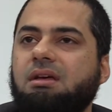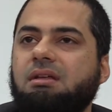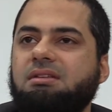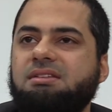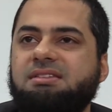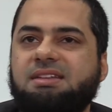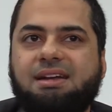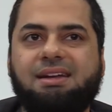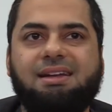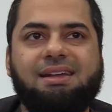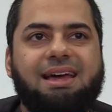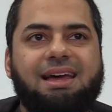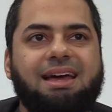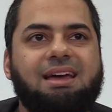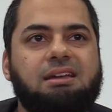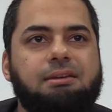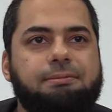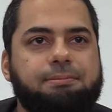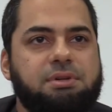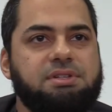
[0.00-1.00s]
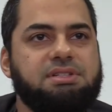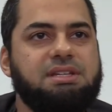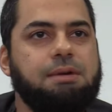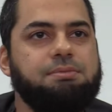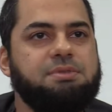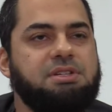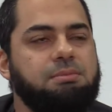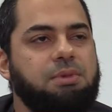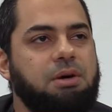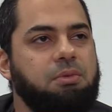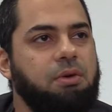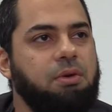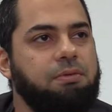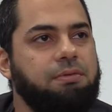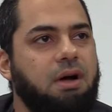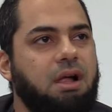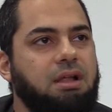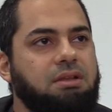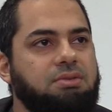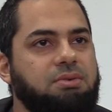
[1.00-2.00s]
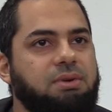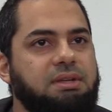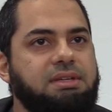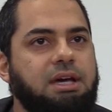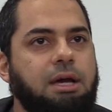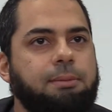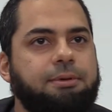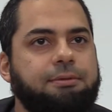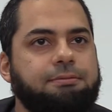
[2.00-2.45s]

It's not a negative perception, but we fall into a type